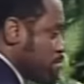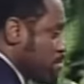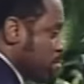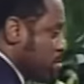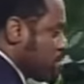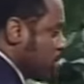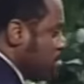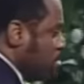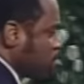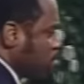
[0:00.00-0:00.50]

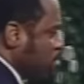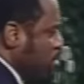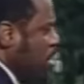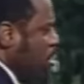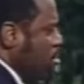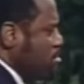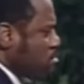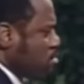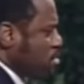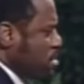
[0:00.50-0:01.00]
It's a different
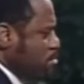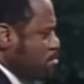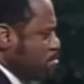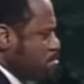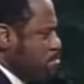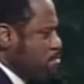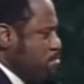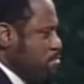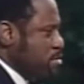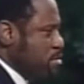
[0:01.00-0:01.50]
concept.
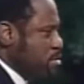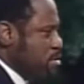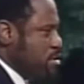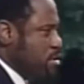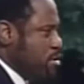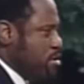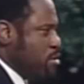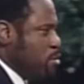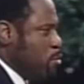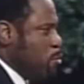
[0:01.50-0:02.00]

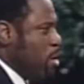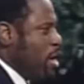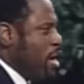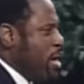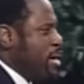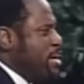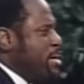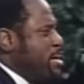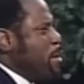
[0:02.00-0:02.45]
Why?